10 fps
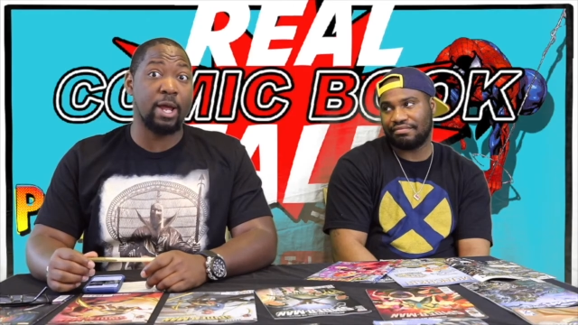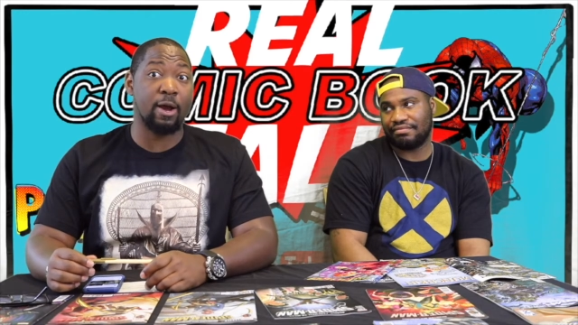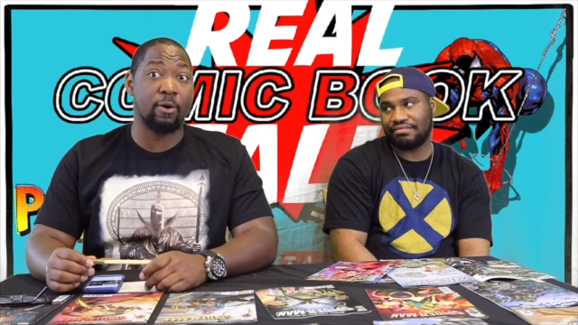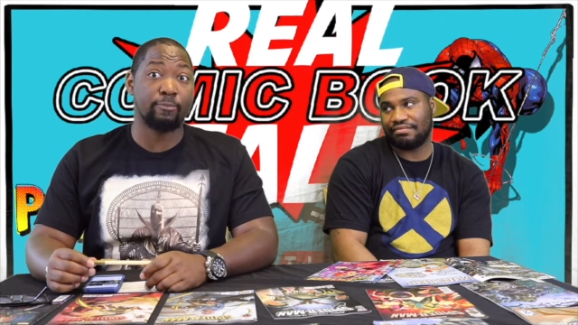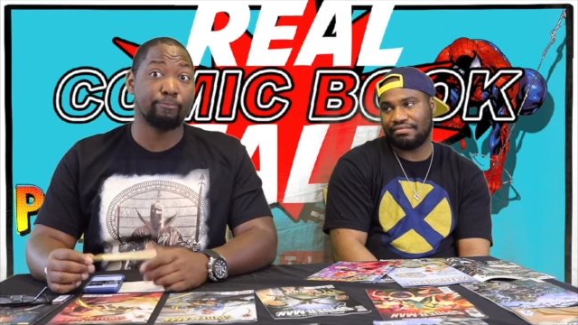
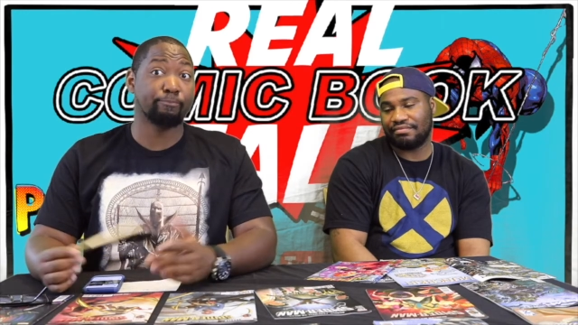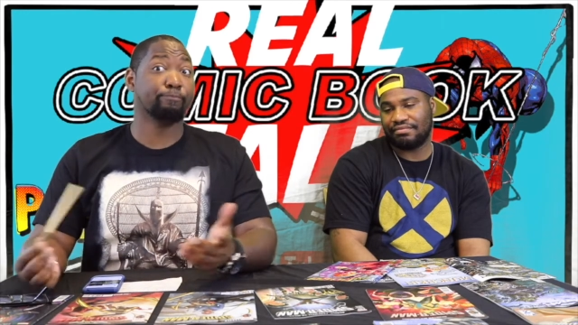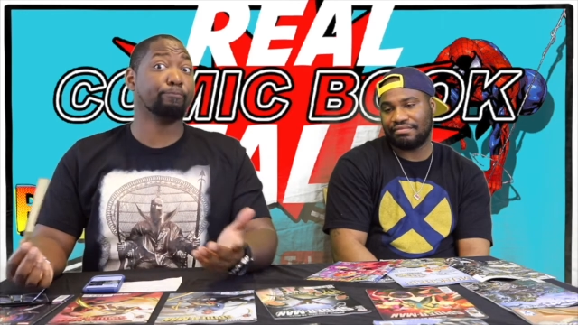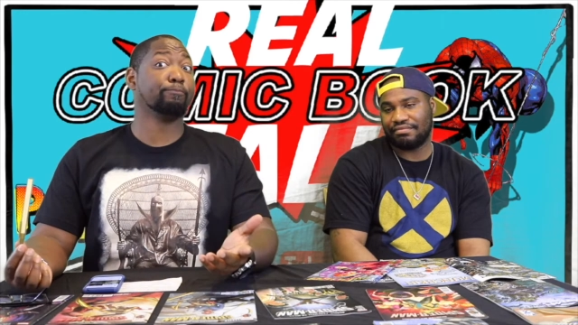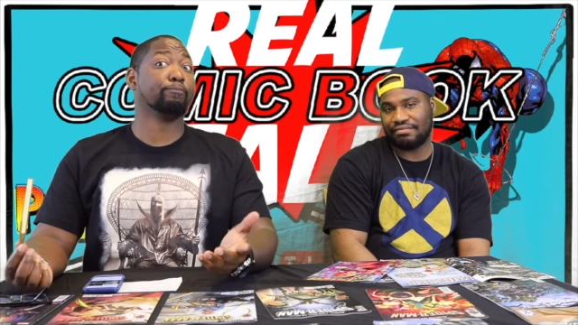Speaker 1: now.
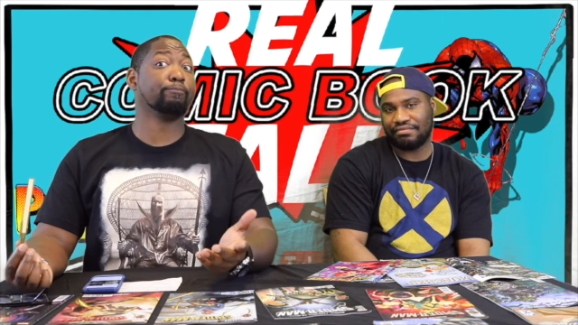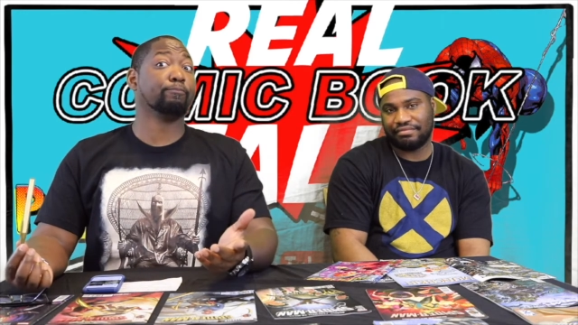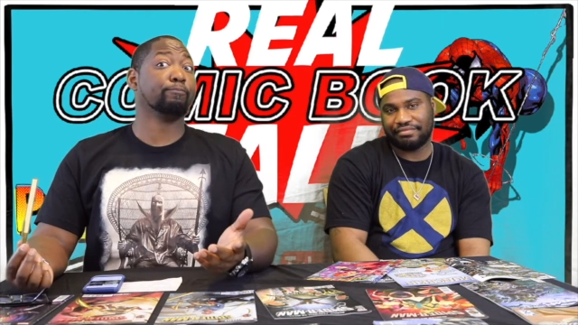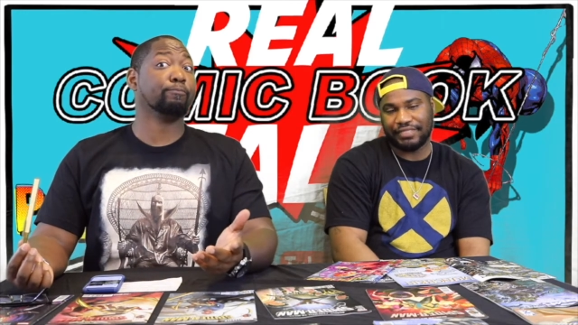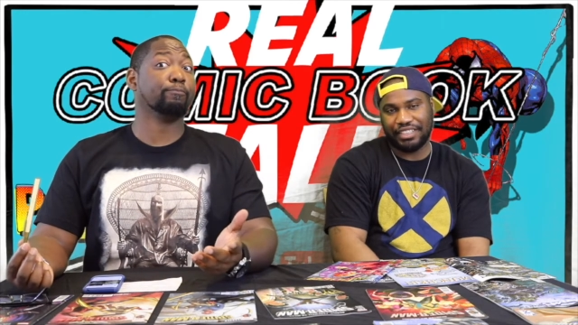
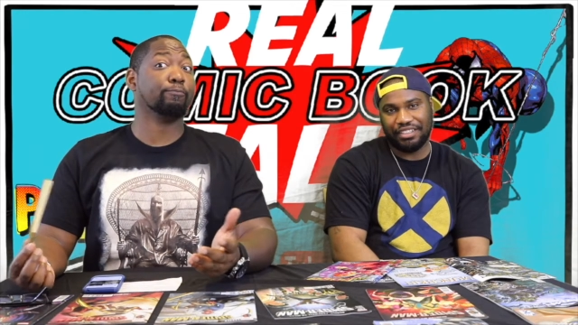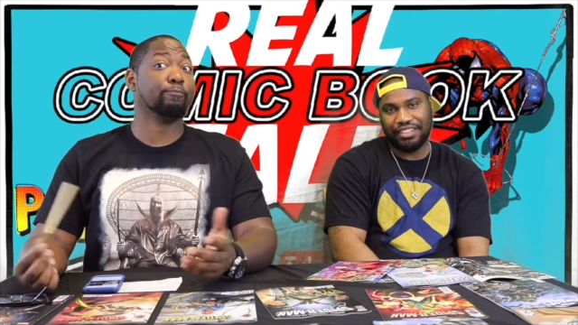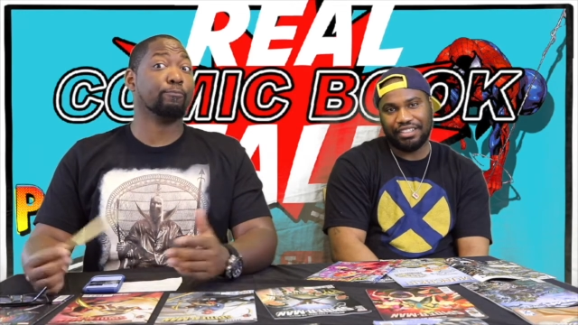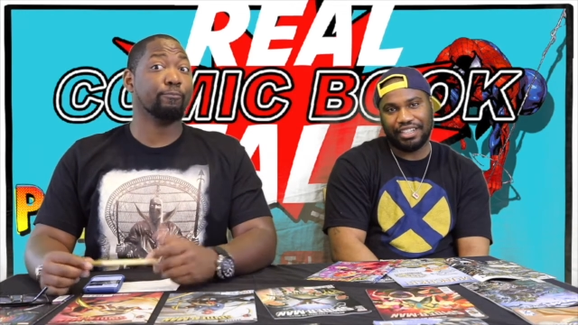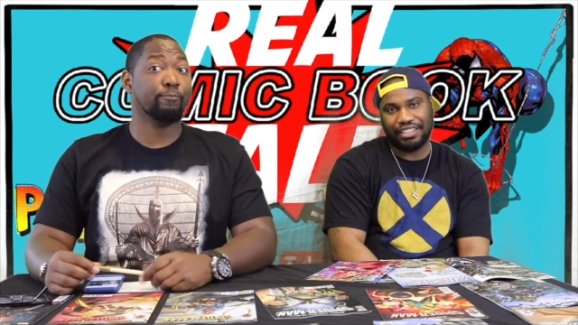He
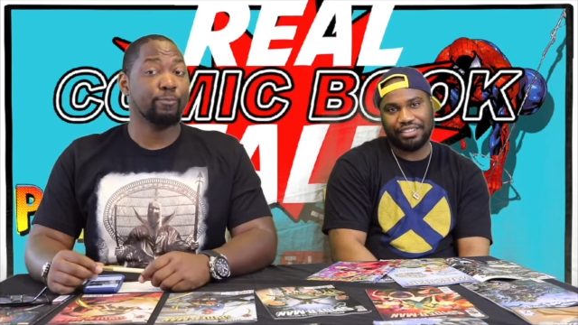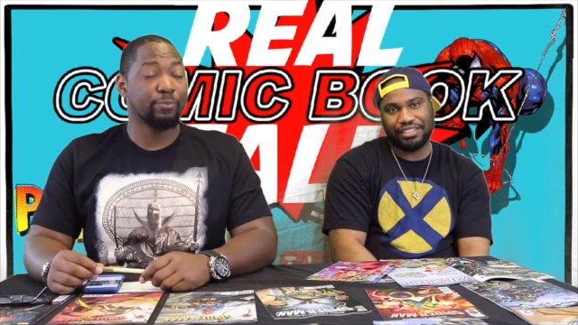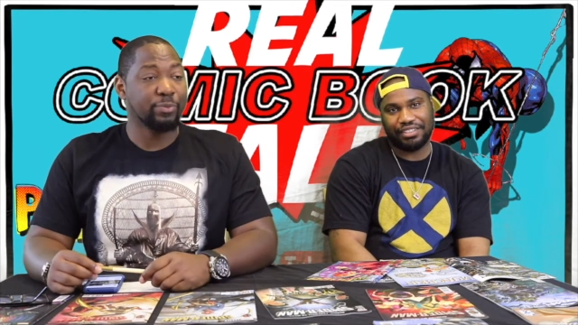looked like the